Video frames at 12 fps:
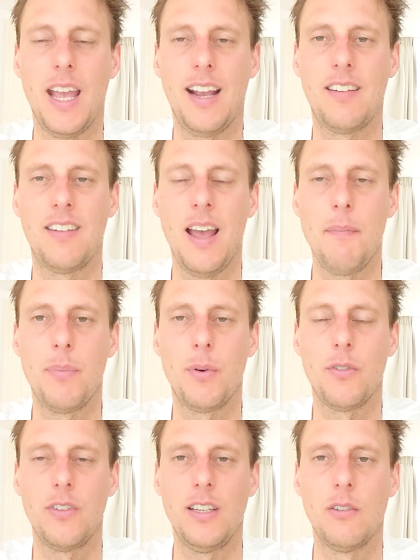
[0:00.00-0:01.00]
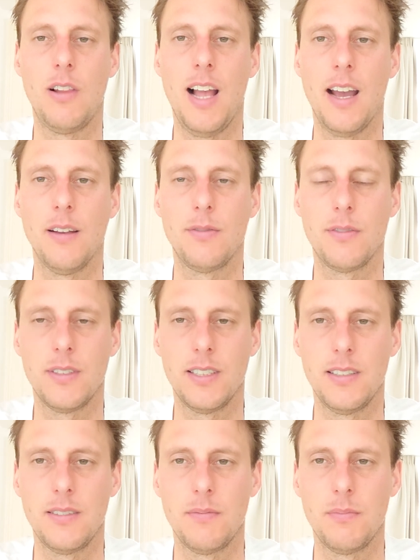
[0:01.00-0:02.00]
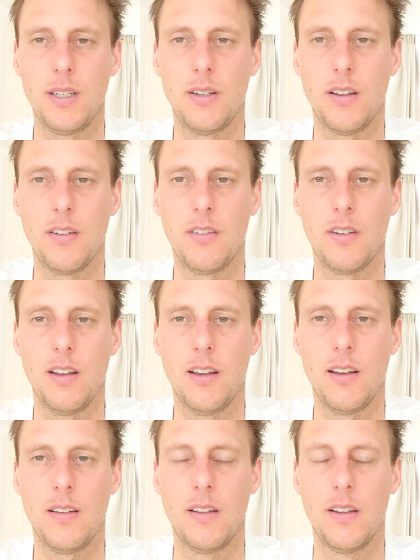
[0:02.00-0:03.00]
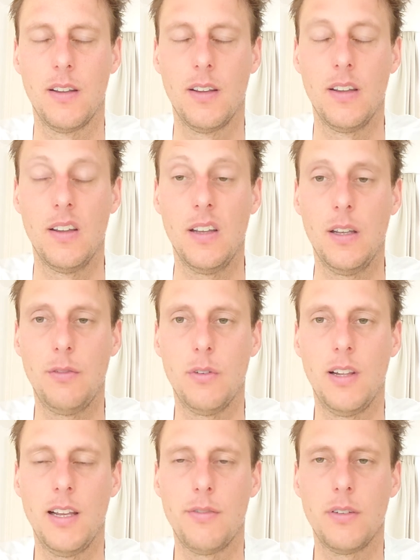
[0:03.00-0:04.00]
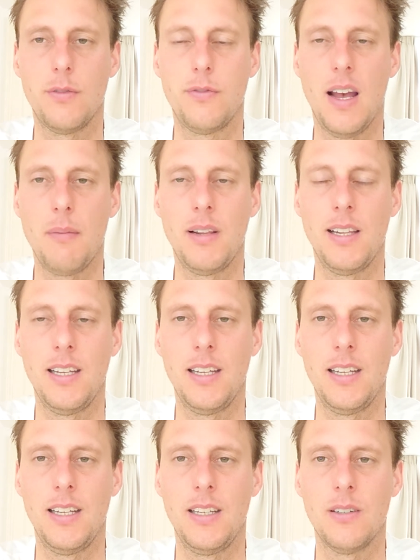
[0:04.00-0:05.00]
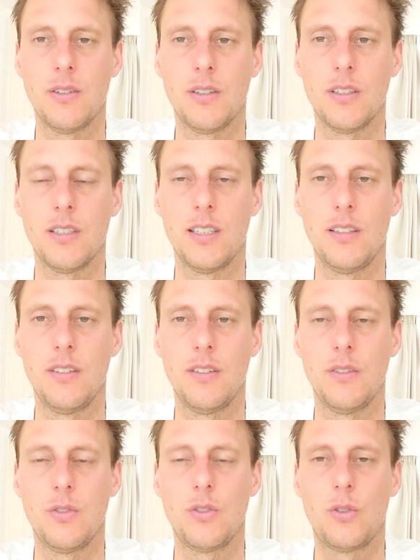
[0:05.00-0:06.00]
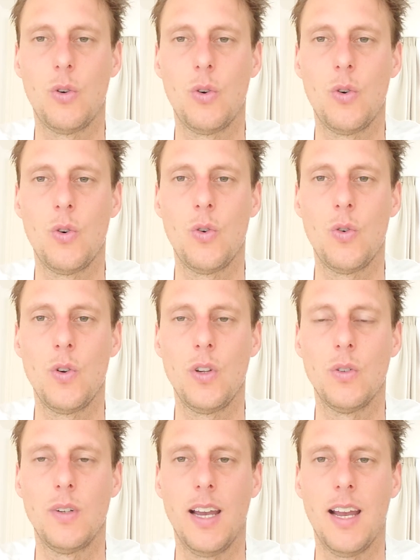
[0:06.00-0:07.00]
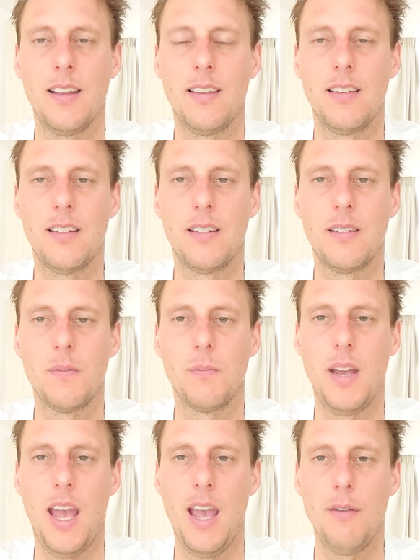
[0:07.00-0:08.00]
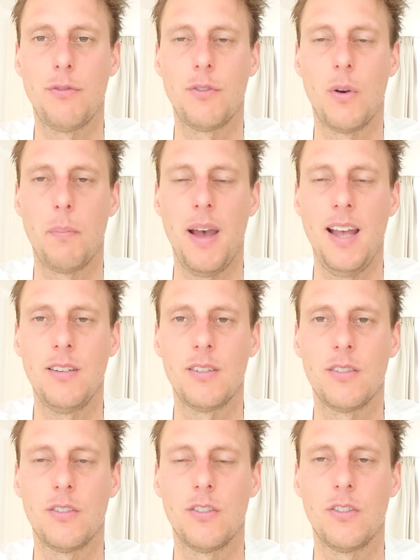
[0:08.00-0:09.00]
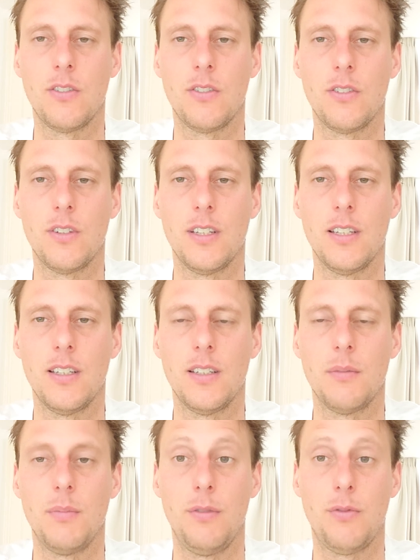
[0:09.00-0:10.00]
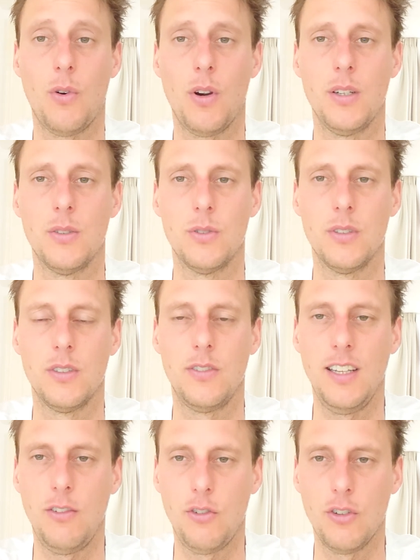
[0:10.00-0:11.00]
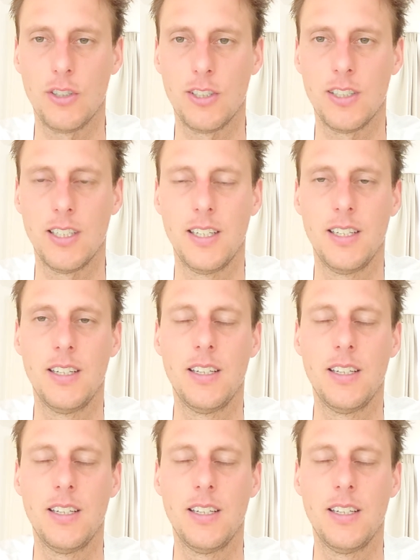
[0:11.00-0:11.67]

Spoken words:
examples in your life, because if you live in a family or in school, you get behavioral patterns before you. A teacher